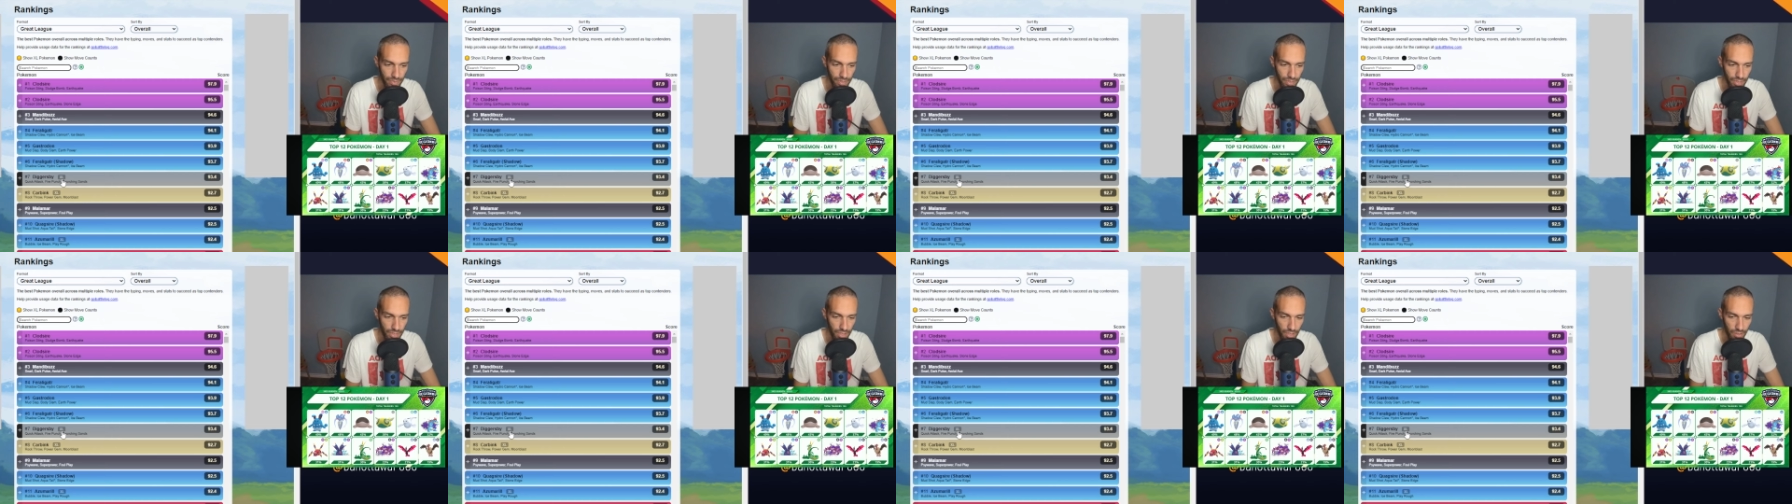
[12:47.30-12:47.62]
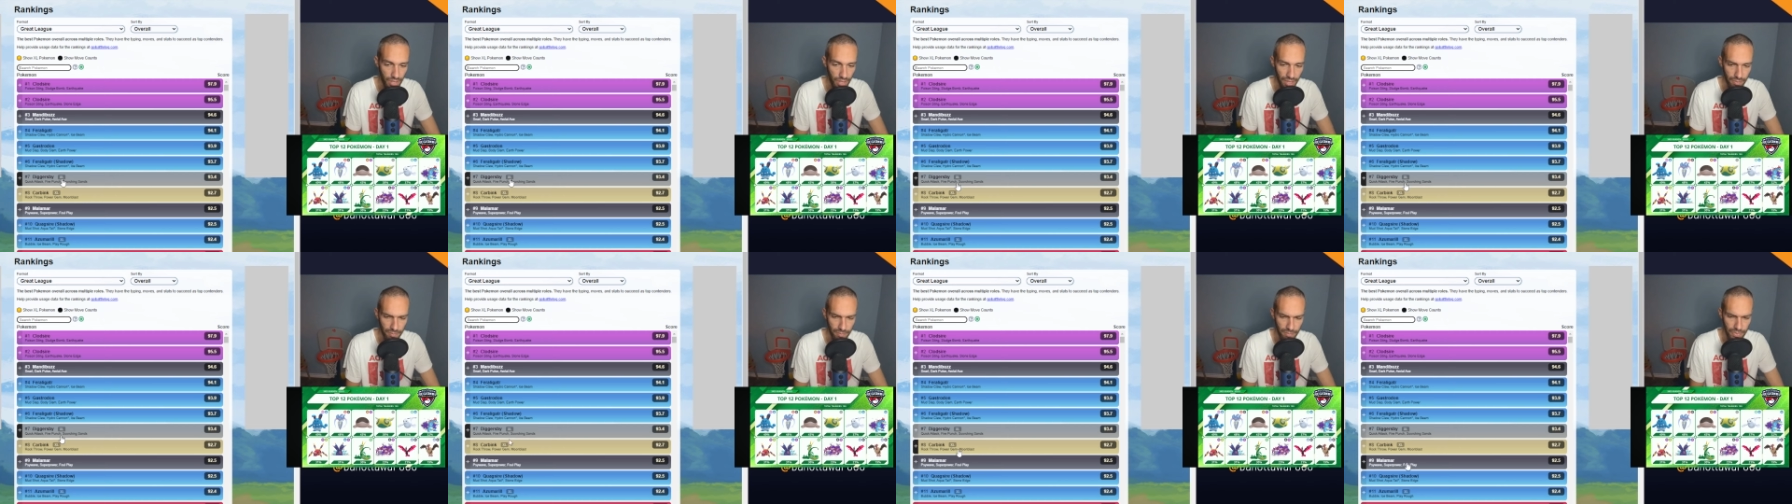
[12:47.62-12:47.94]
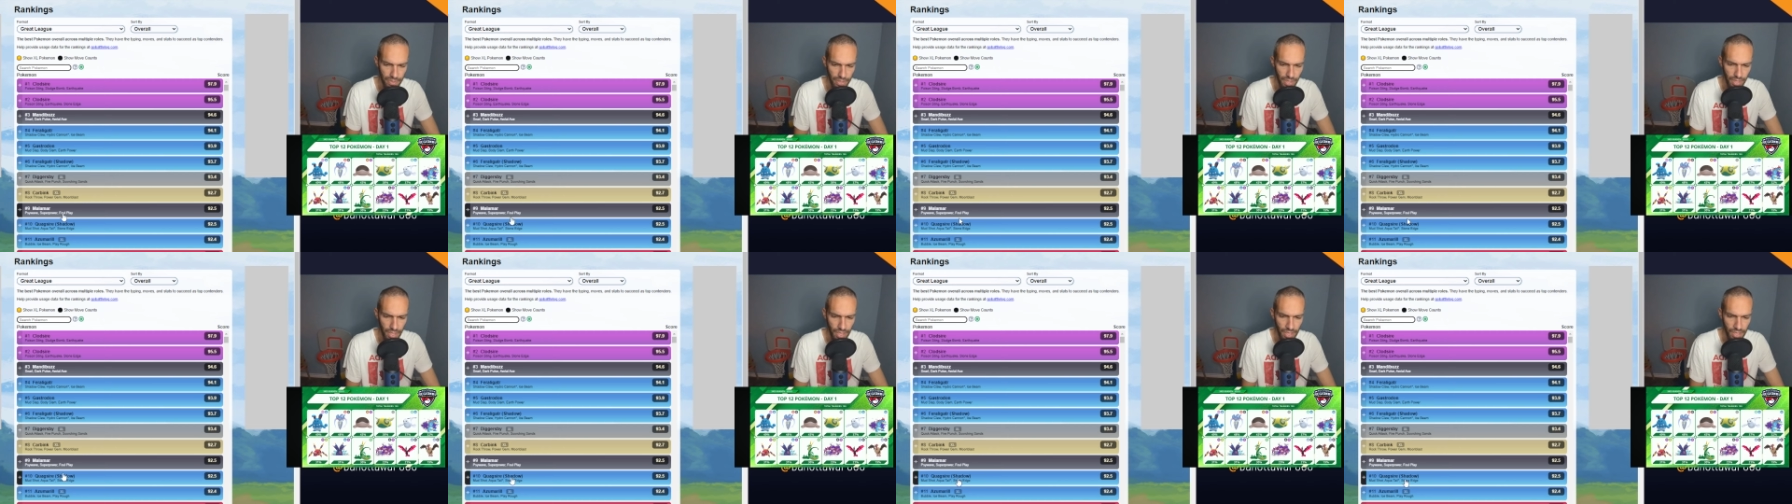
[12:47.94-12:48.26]
Okay.
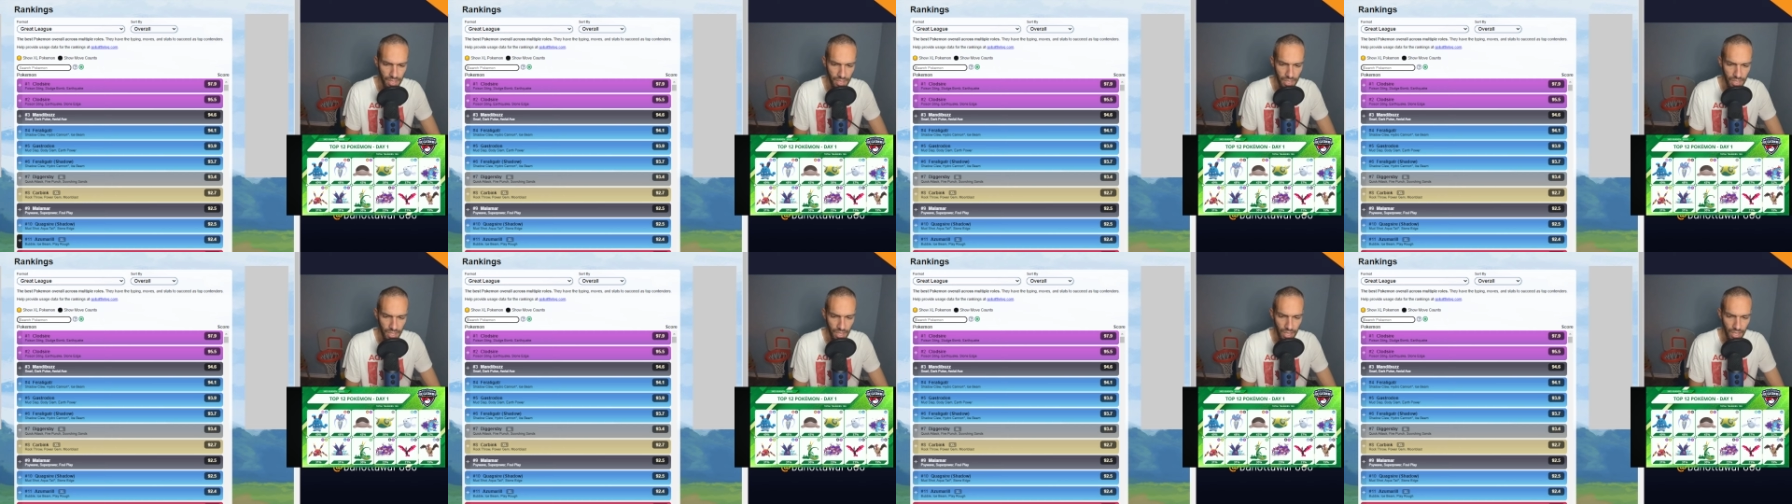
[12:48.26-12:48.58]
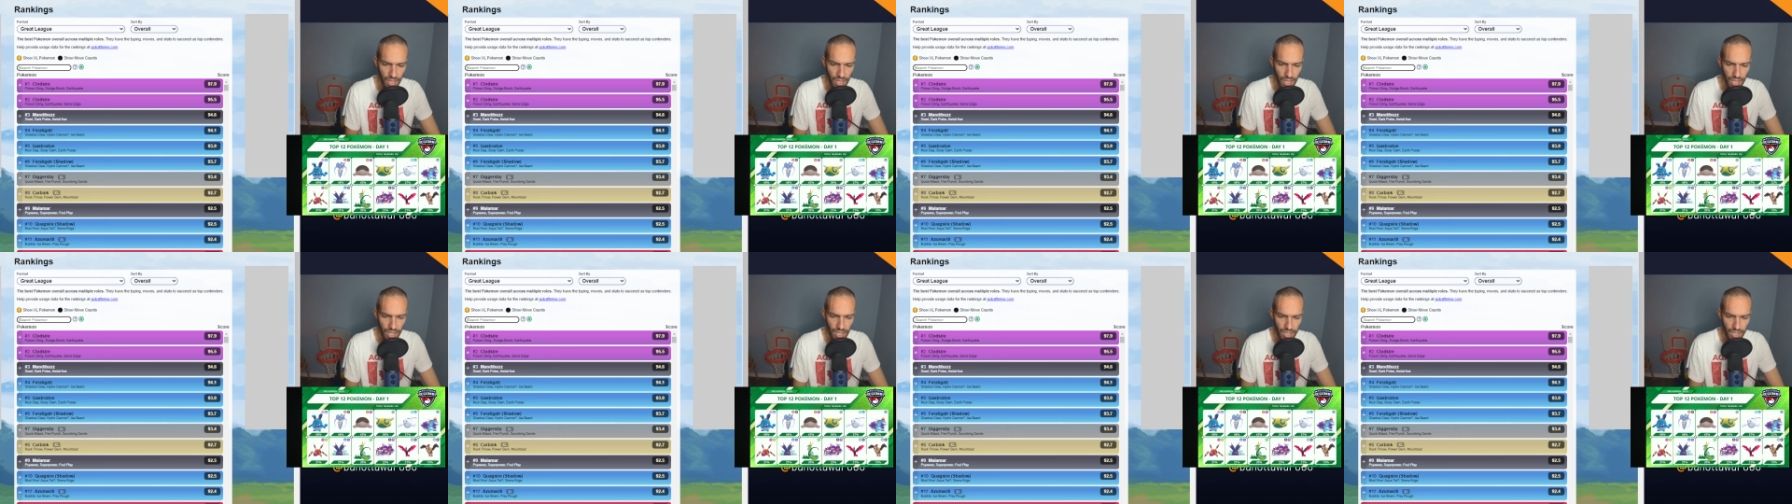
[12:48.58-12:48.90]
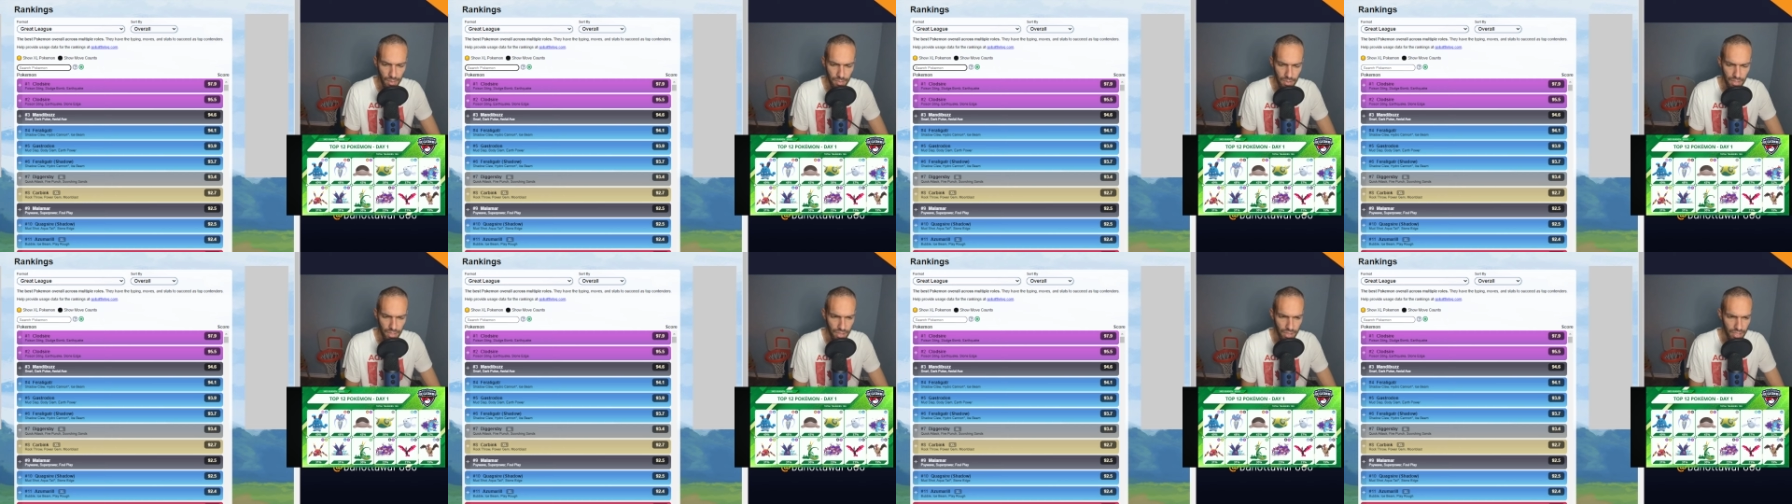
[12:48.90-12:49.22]
A
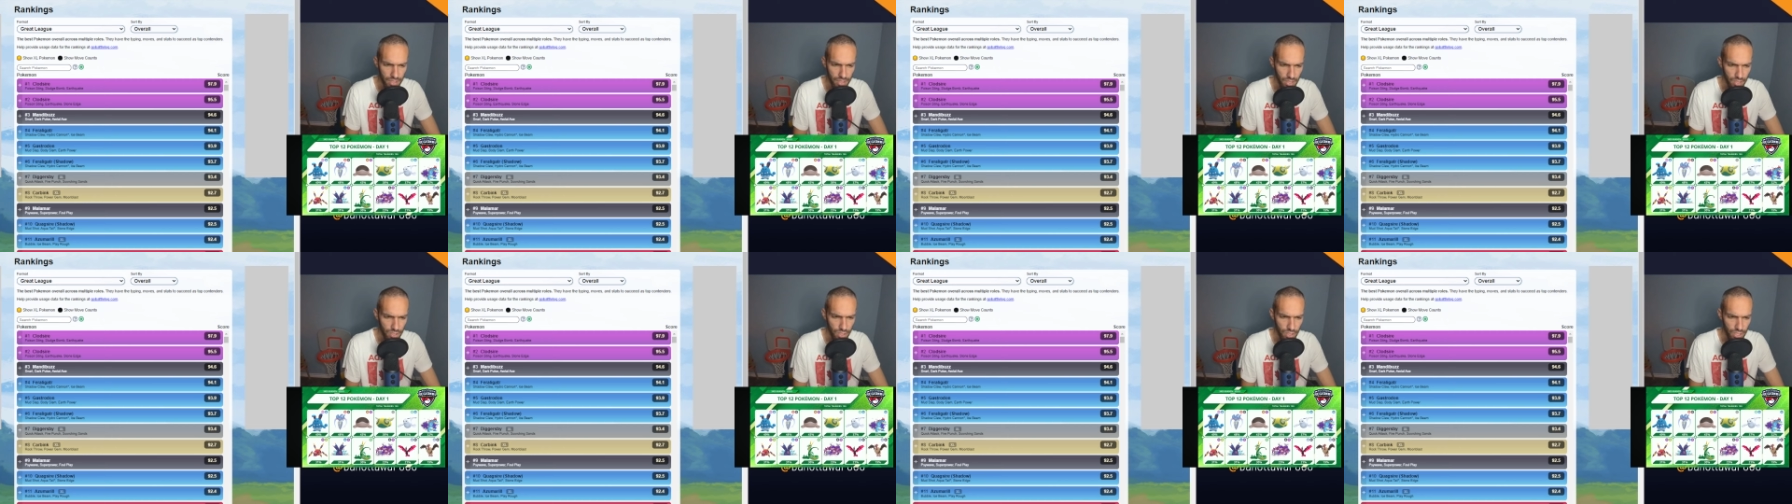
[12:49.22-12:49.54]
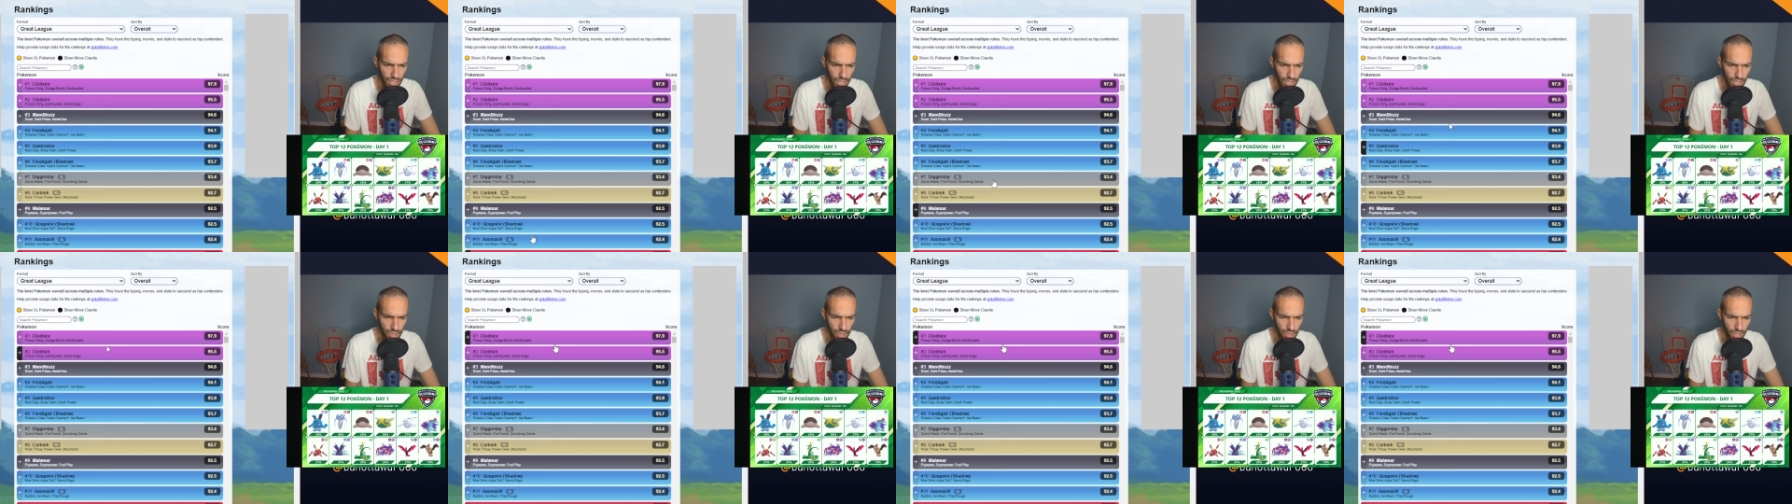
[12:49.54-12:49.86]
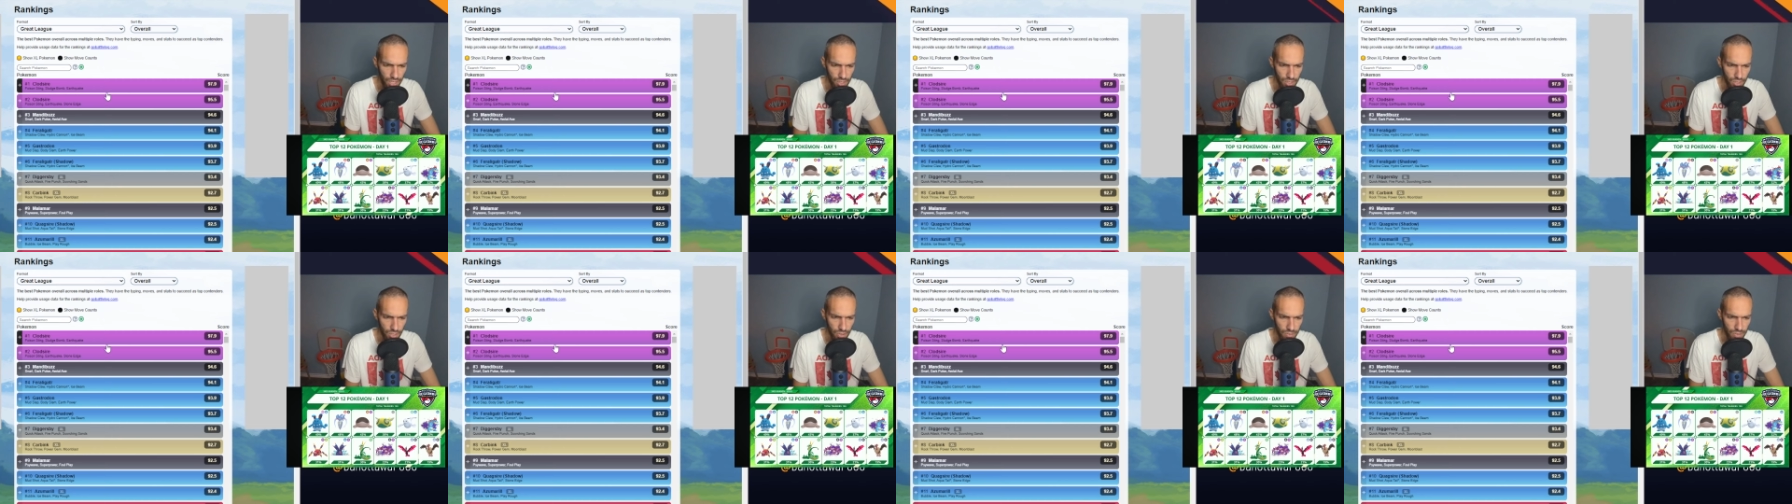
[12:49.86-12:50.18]
couple of things I'll just kind of
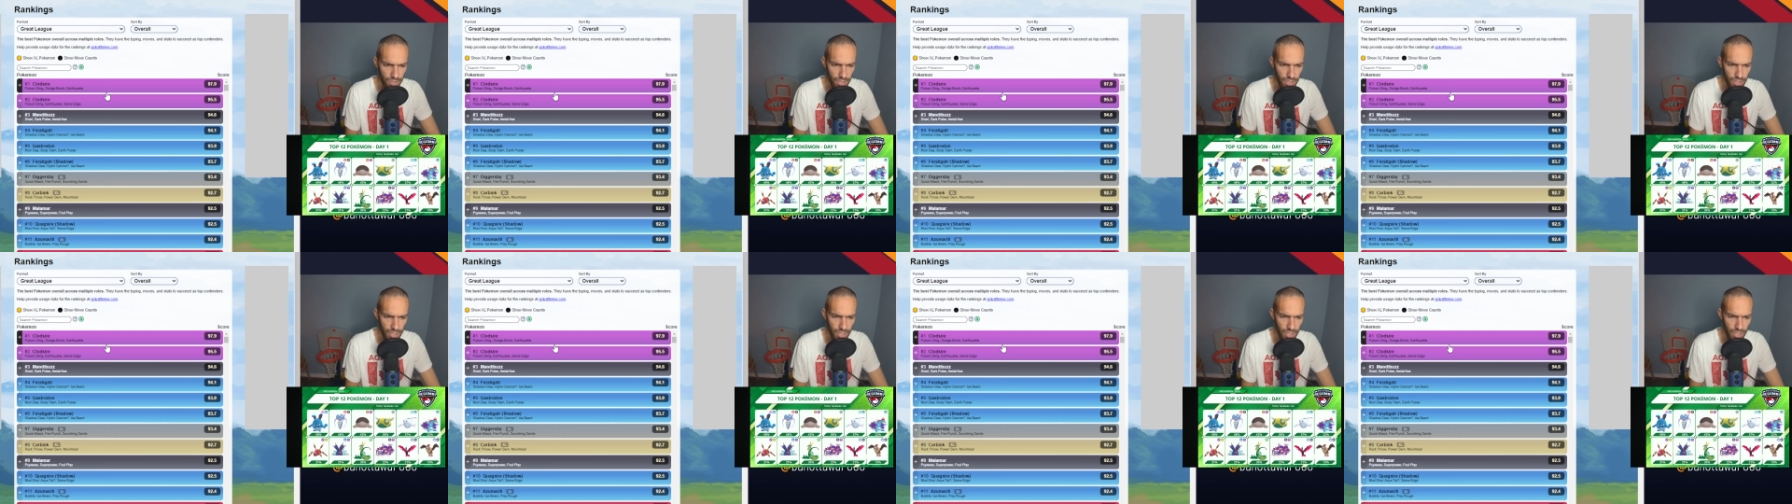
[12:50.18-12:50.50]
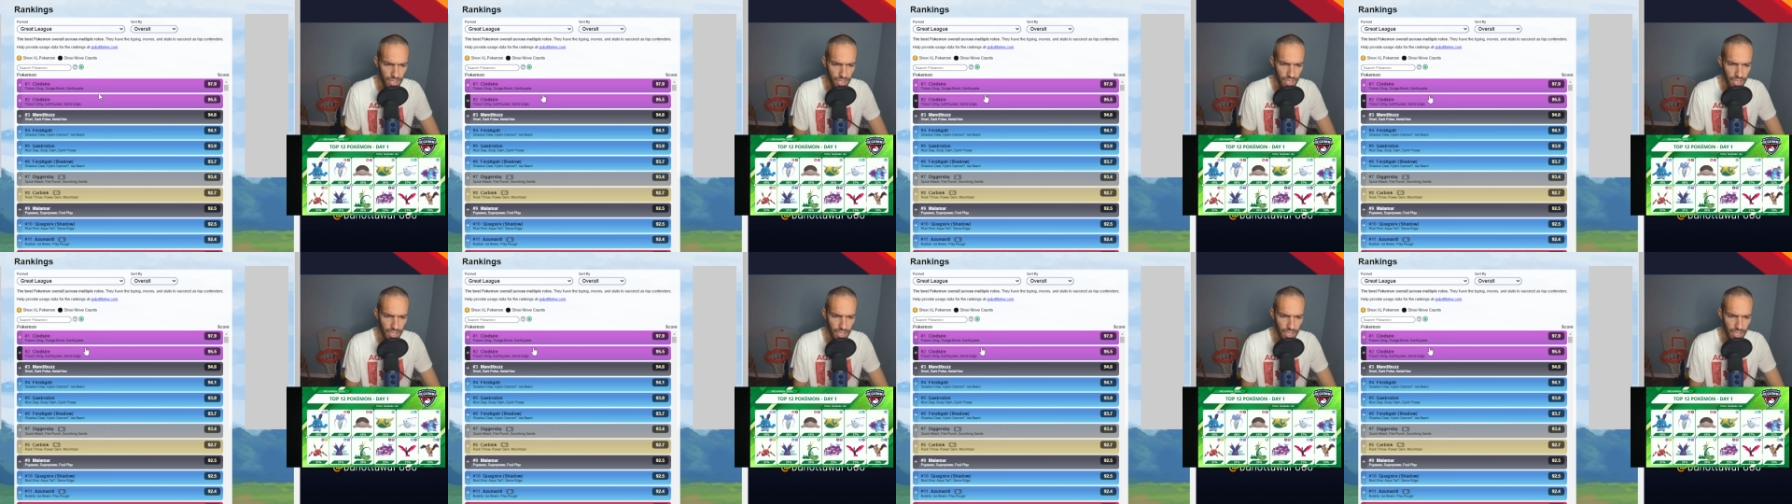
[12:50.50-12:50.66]
gloss over.